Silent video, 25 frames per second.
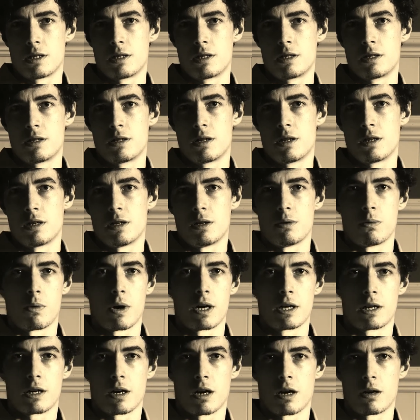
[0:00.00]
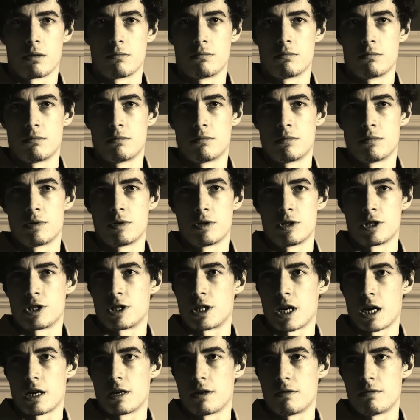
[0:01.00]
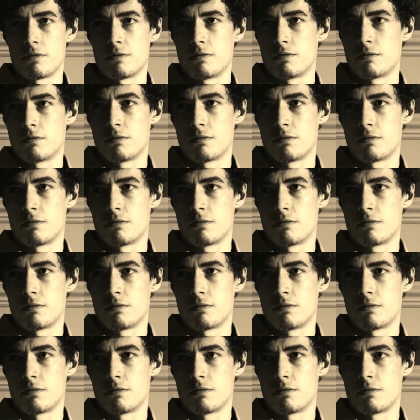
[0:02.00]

It didn't happen a lot, and you